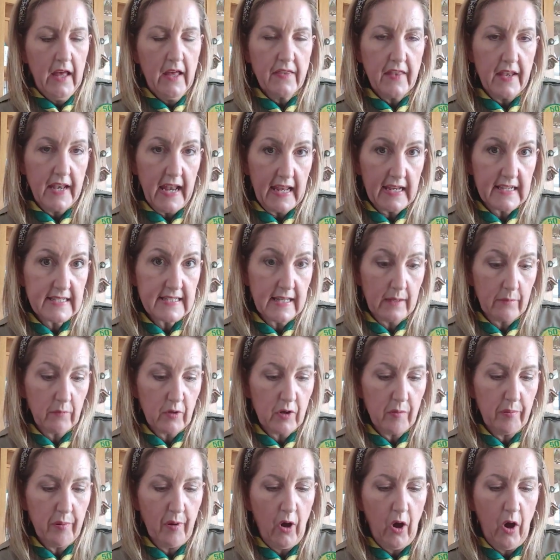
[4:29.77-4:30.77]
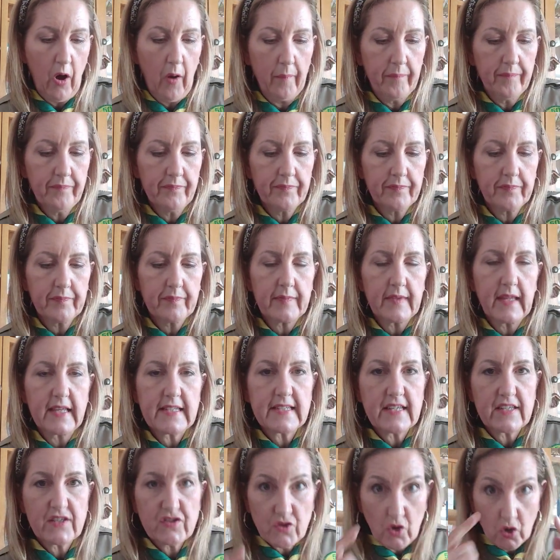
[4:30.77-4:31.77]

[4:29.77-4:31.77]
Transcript: The next thing I'm going to put on is his